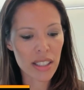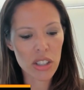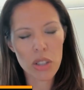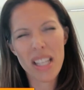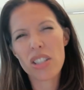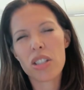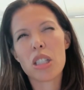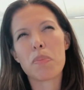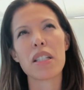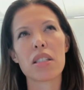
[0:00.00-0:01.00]
And so that just
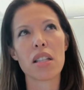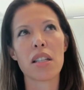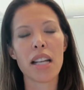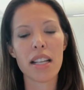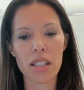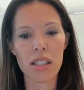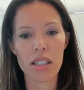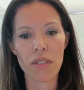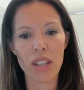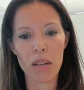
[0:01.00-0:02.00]
speaks to the nascency of that